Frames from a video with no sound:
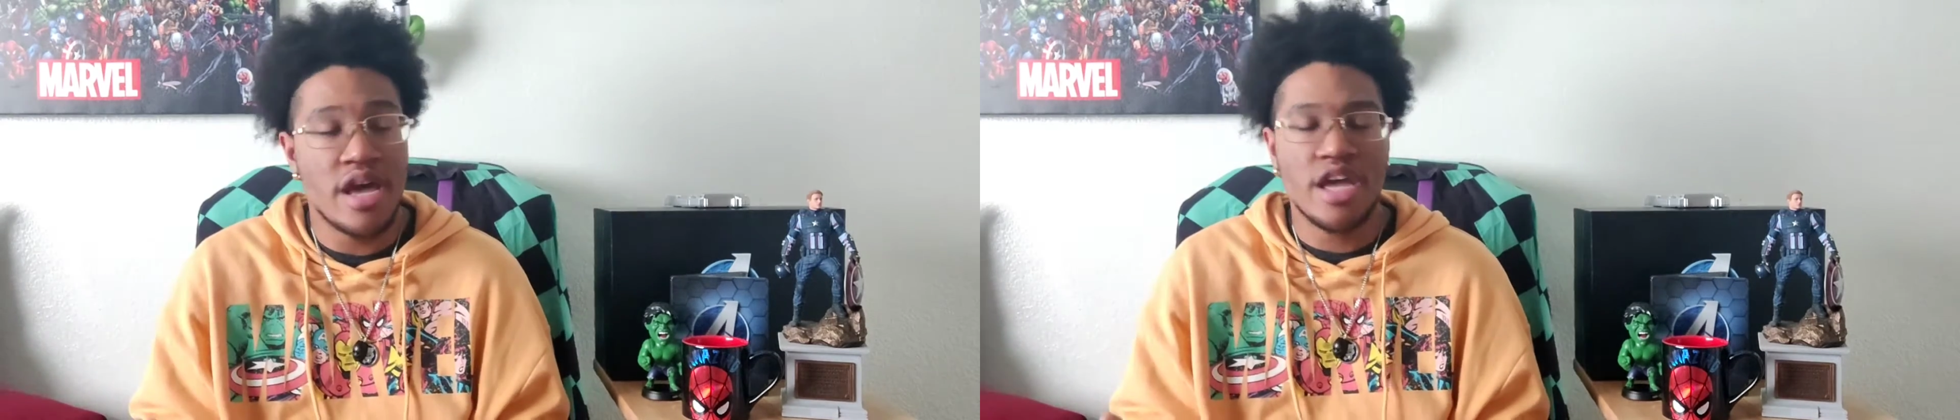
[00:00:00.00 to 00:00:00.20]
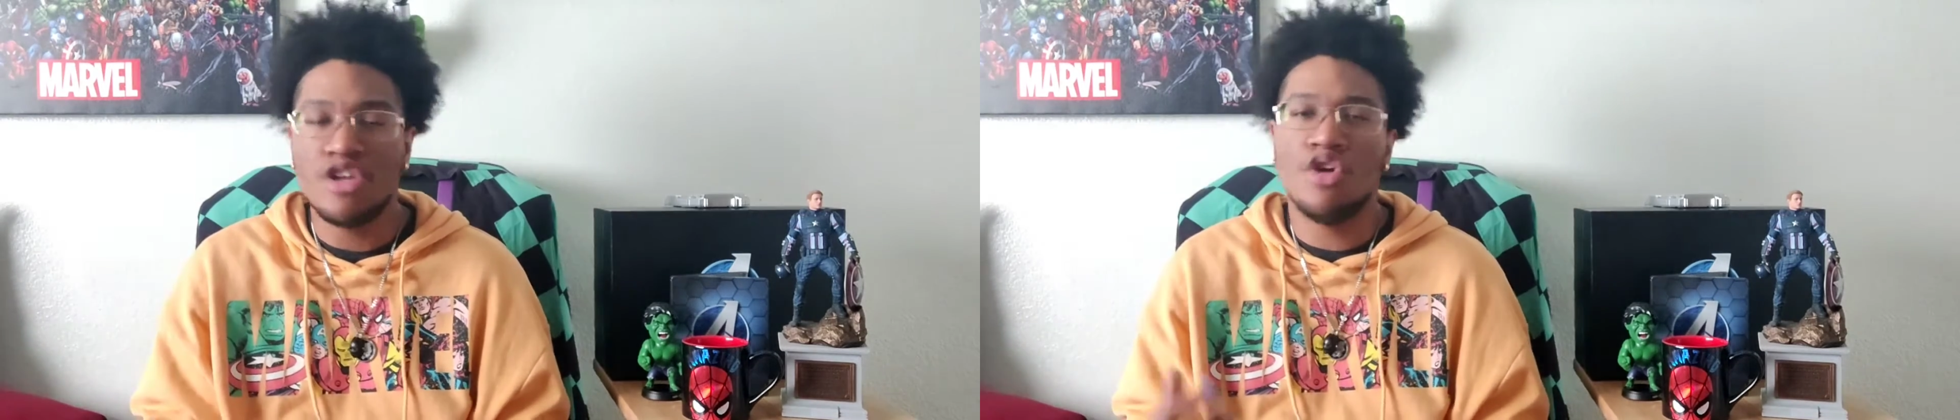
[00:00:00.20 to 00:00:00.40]

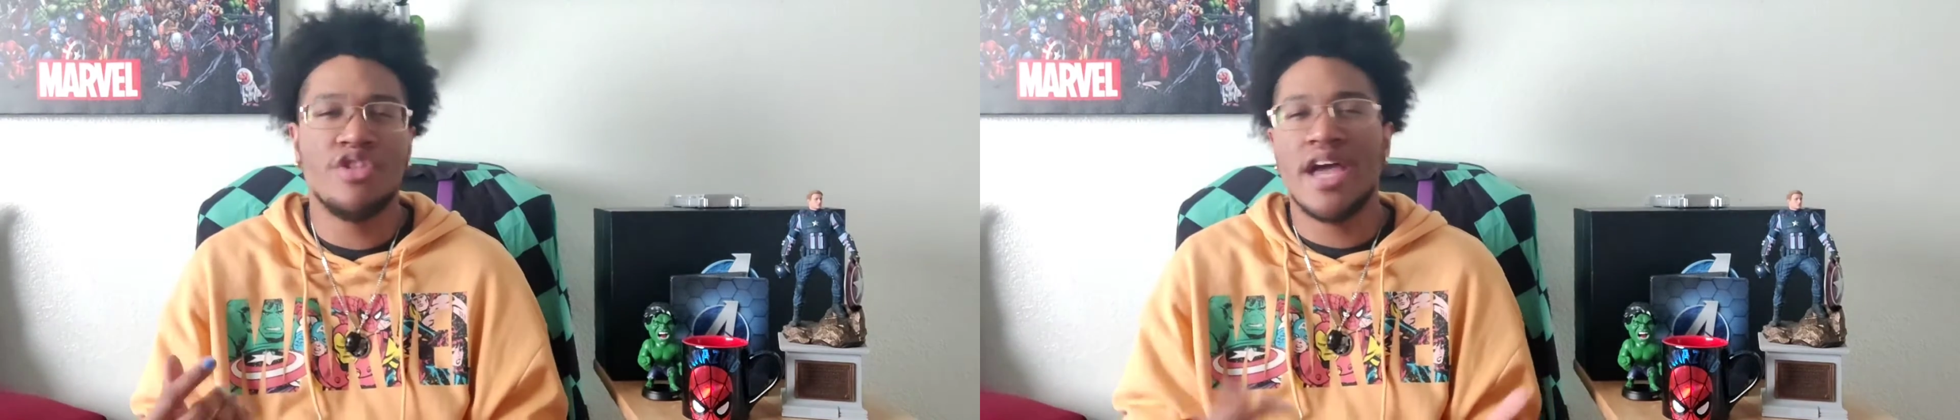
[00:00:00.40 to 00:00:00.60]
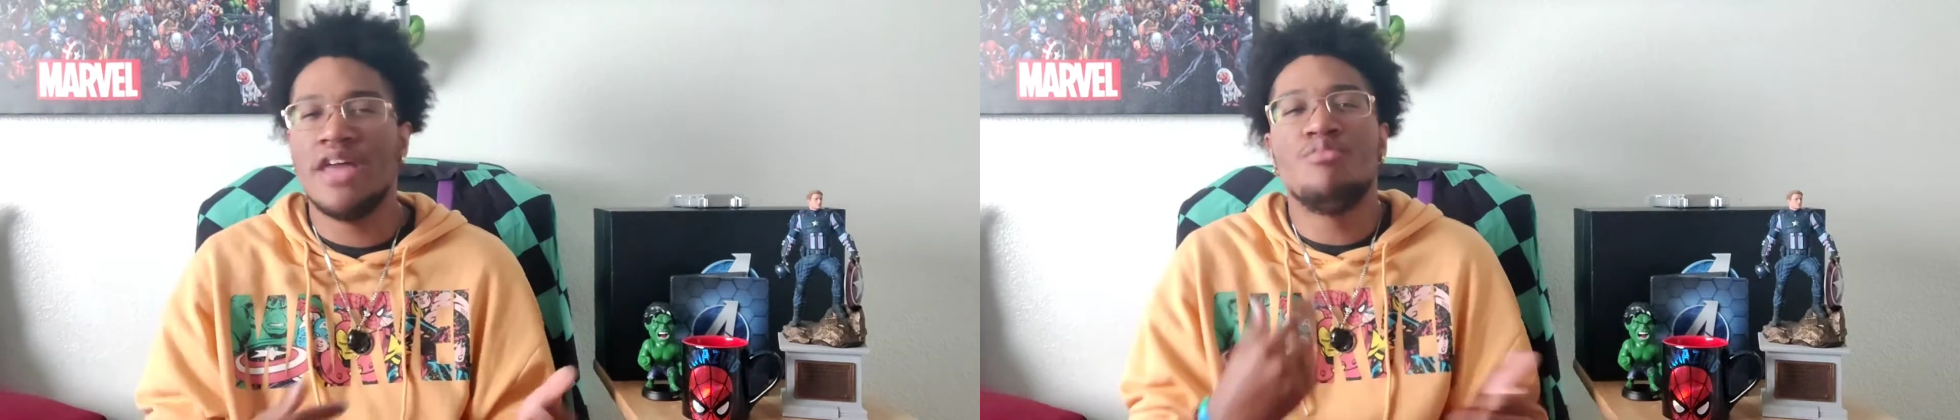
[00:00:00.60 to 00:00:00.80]
And, they
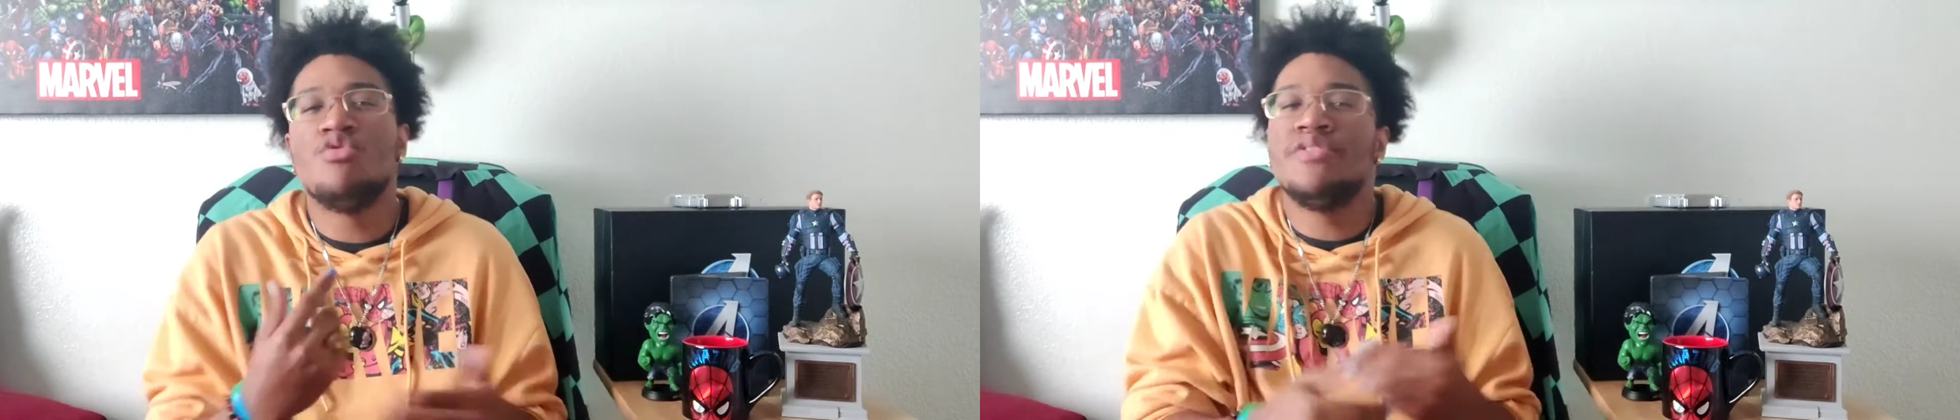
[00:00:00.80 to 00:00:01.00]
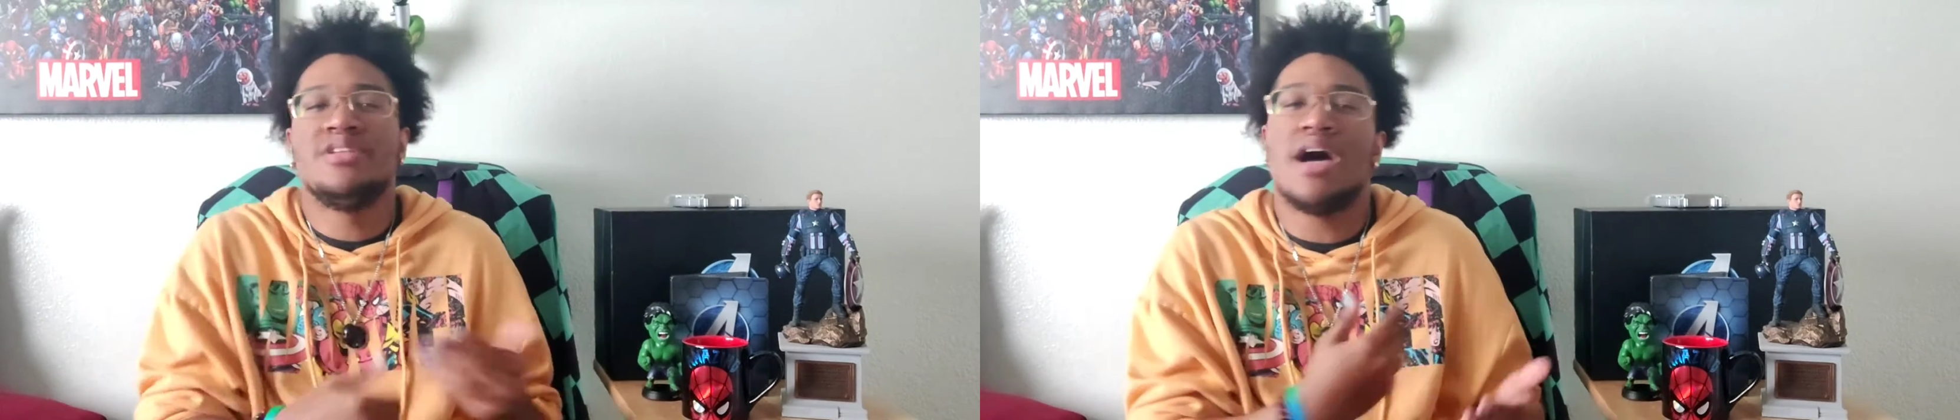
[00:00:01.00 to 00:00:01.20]
had the
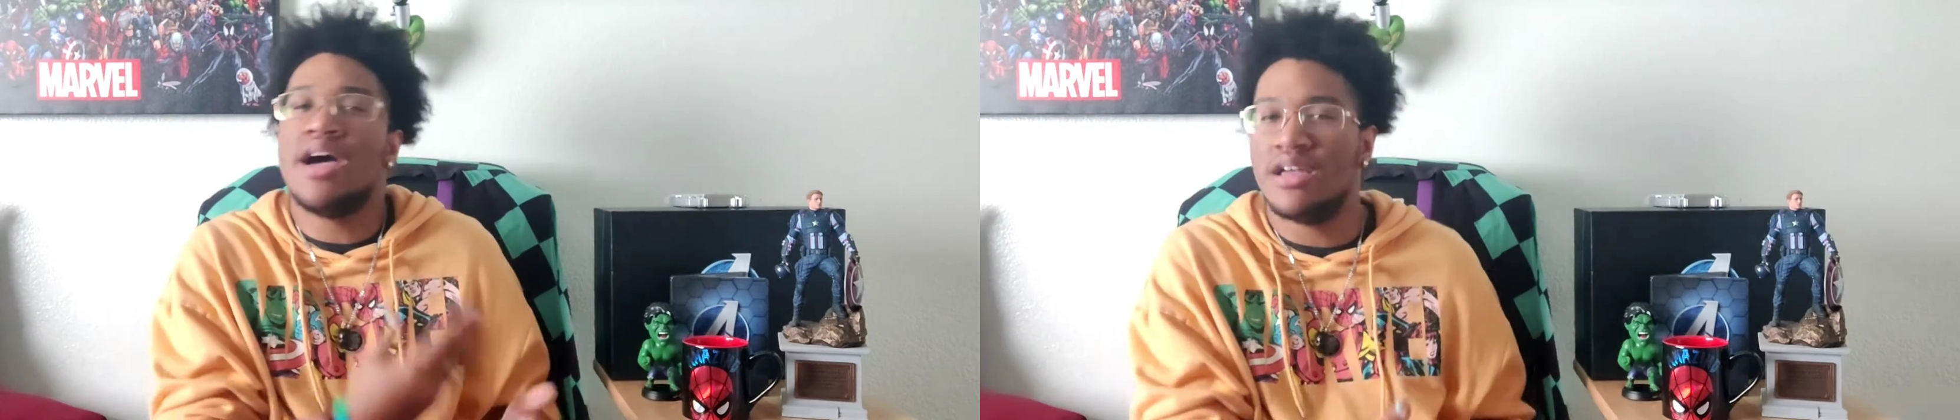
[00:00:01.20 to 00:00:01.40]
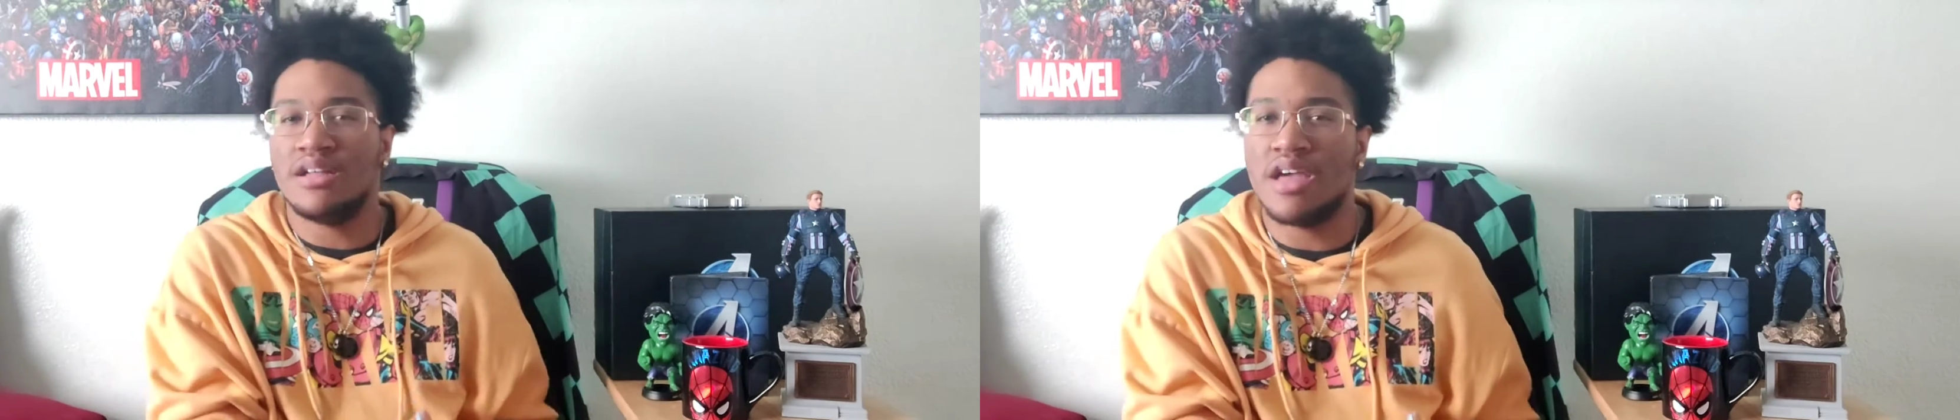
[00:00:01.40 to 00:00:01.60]
movie
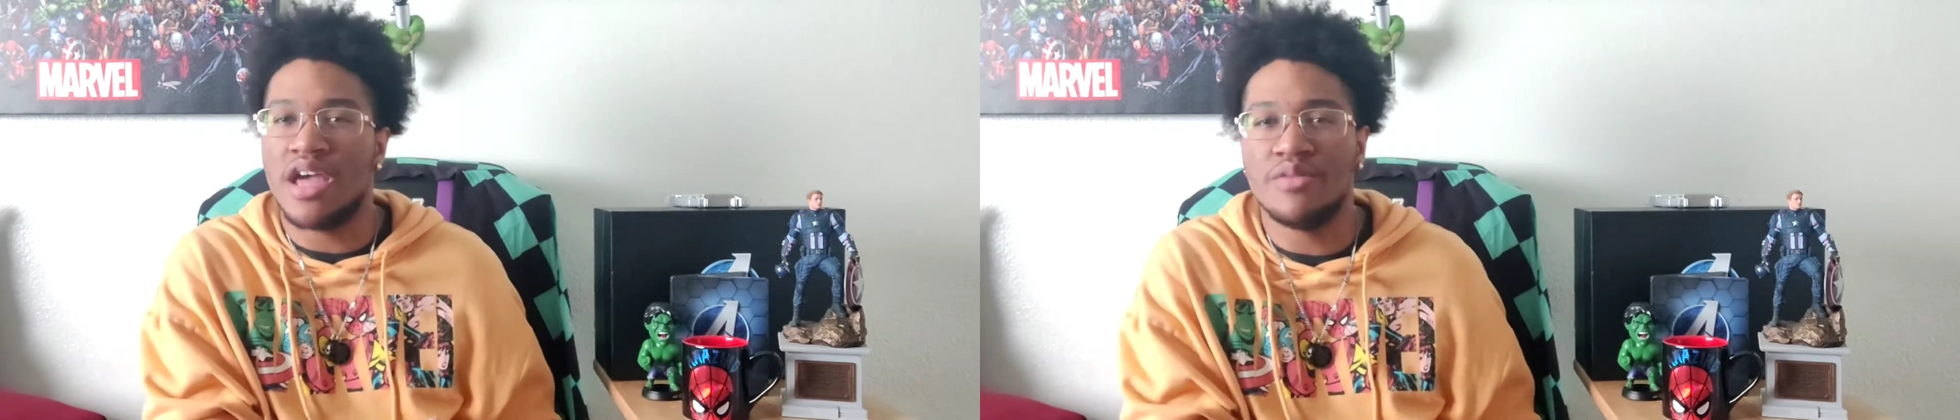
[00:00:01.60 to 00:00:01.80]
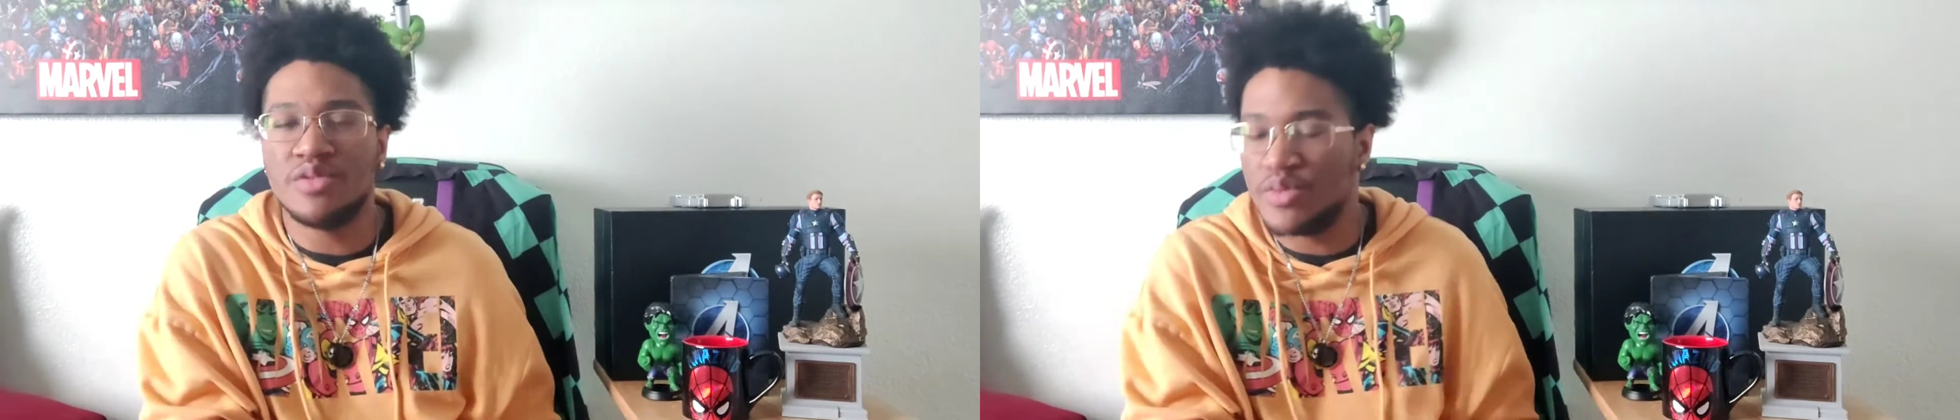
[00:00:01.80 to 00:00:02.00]
tie-in games,